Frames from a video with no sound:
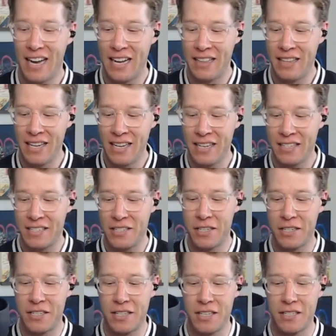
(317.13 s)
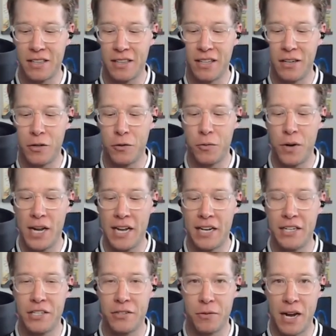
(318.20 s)
And just this little
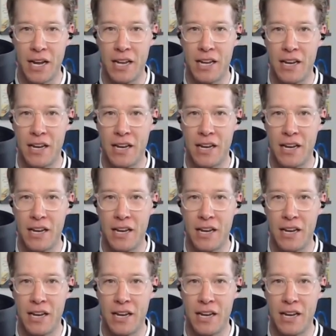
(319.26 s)
ridge right